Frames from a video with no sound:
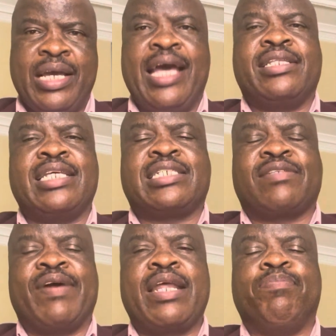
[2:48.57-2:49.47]
And this is
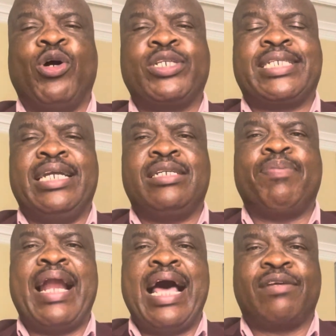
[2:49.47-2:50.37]
very important
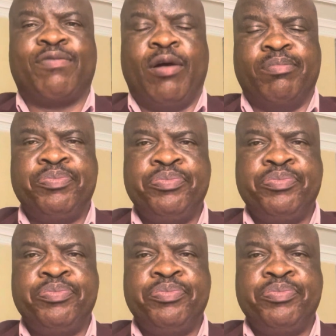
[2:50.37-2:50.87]
platform